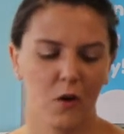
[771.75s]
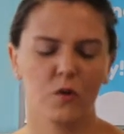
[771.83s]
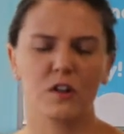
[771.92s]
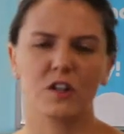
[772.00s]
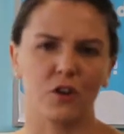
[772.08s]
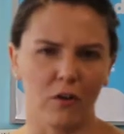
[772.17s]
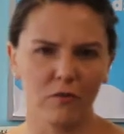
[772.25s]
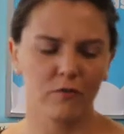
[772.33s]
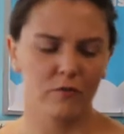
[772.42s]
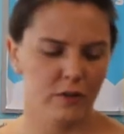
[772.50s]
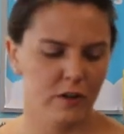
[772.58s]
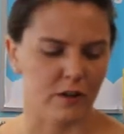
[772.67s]
Or a
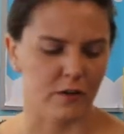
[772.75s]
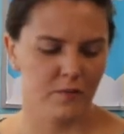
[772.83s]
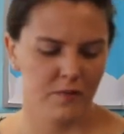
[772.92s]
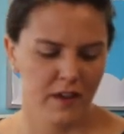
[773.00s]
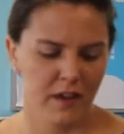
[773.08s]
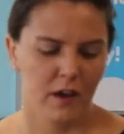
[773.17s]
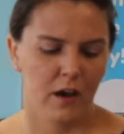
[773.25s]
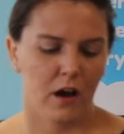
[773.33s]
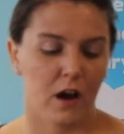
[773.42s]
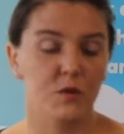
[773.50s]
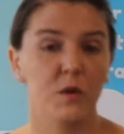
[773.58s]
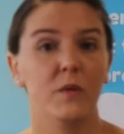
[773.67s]
shelf, you
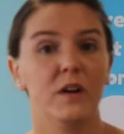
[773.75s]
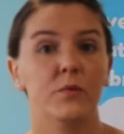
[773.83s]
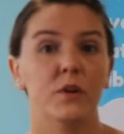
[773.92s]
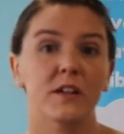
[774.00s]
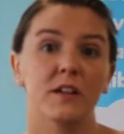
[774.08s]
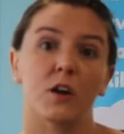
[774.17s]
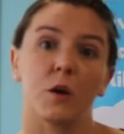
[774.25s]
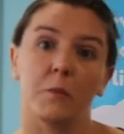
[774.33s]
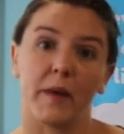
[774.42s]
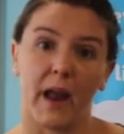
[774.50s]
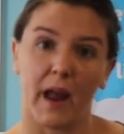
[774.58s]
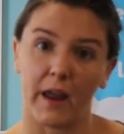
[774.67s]
know. Do we want to put it in our
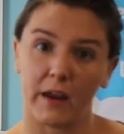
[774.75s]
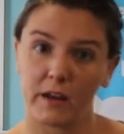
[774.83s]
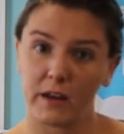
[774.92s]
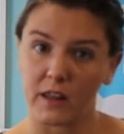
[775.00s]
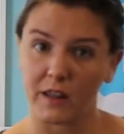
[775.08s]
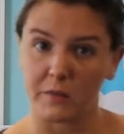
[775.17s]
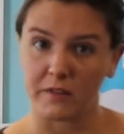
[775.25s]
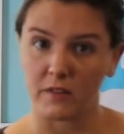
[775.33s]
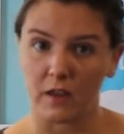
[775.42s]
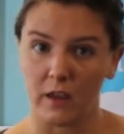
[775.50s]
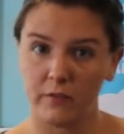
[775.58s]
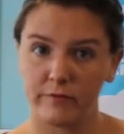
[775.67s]
bag and keep it
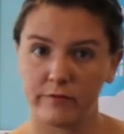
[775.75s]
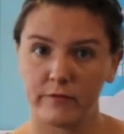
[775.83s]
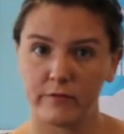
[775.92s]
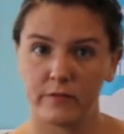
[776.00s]
safe?